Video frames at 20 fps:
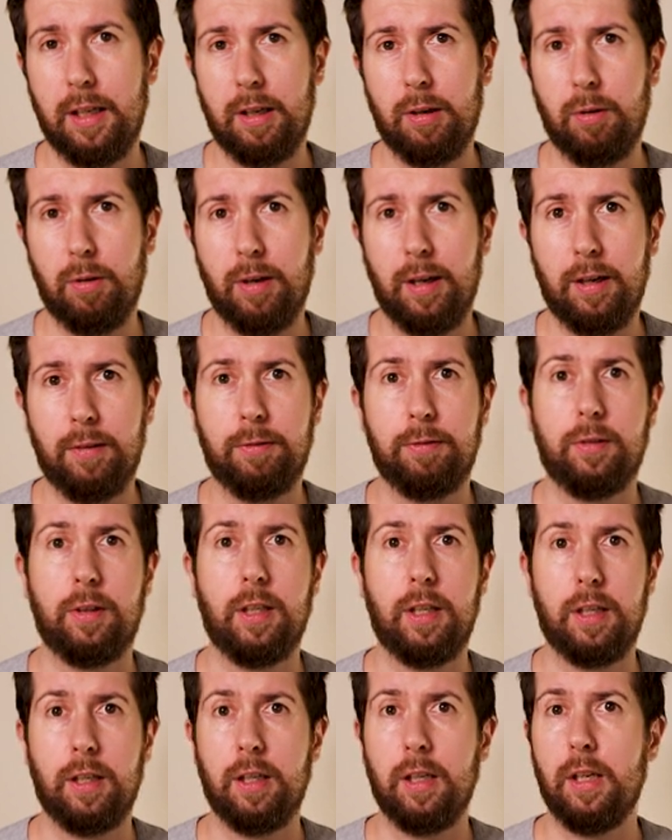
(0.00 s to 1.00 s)
now
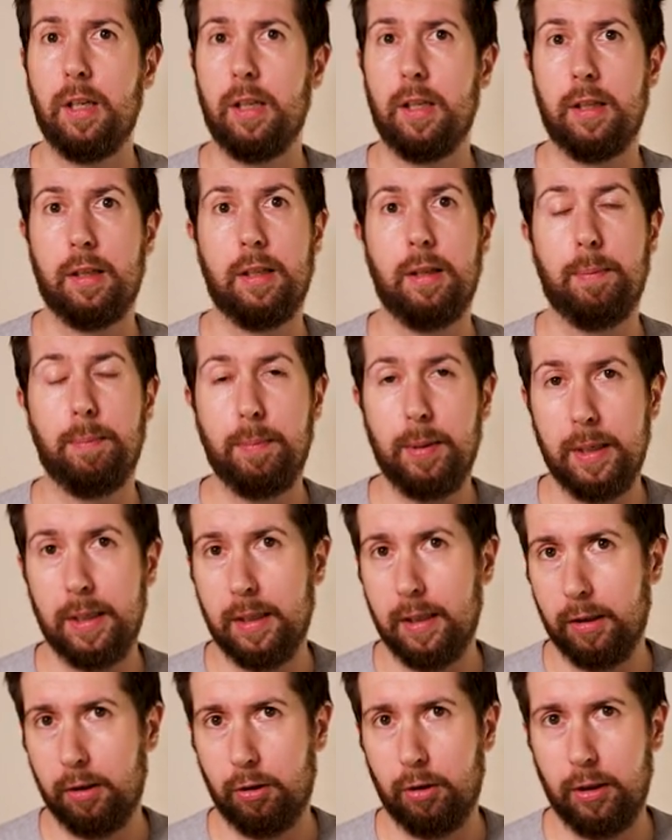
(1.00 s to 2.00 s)
after the big
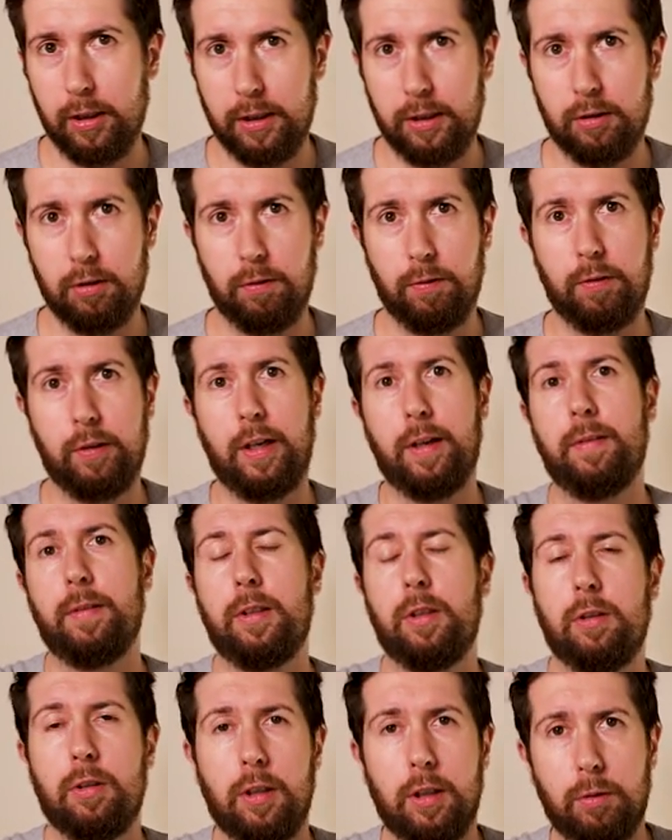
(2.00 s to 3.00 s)
increase of
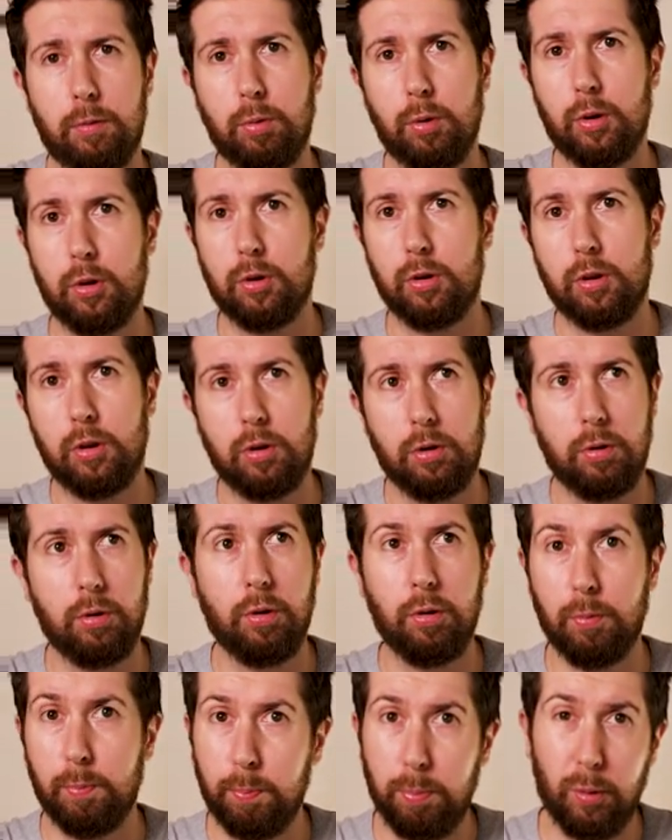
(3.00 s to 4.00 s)
revenue that was
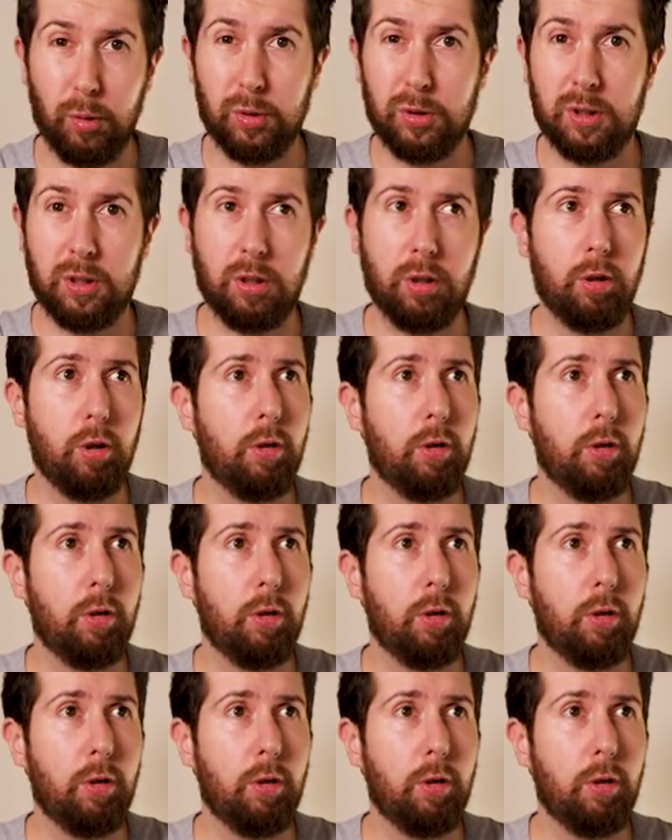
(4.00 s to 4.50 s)
post